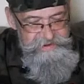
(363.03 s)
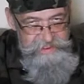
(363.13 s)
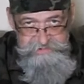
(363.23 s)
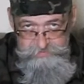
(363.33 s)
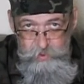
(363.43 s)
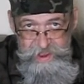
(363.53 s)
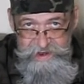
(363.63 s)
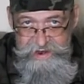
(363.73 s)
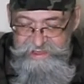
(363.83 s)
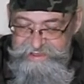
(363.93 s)
That's the way I
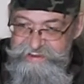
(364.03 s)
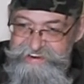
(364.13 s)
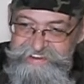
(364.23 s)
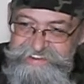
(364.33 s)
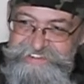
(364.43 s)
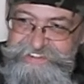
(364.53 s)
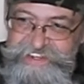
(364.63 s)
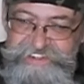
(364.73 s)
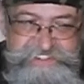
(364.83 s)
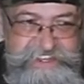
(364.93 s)
like it. Is
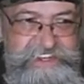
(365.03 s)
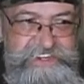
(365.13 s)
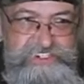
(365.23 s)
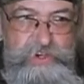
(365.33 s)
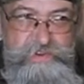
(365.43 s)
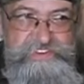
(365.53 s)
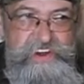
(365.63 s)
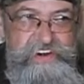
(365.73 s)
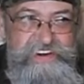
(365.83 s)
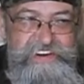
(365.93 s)
it shows
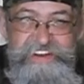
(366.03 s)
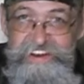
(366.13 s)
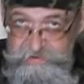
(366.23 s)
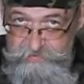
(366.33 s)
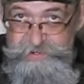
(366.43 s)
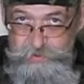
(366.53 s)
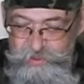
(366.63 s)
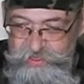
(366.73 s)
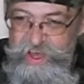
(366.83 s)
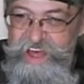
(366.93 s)
their
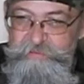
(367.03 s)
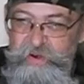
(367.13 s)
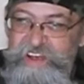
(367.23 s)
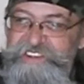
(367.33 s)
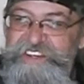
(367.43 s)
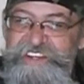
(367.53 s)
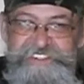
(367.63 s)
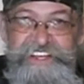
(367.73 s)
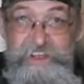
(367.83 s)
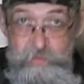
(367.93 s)
individual thought
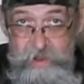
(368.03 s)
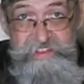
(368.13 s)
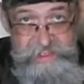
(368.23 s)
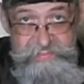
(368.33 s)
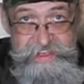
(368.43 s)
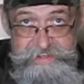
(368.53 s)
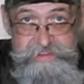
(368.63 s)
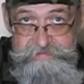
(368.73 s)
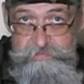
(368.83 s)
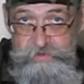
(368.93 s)
process in what they think
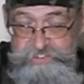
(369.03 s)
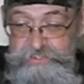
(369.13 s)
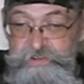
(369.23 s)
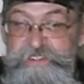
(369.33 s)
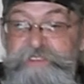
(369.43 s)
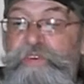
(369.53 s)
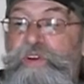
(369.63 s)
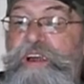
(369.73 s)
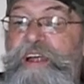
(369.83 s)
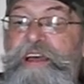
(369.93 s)
we should use it for.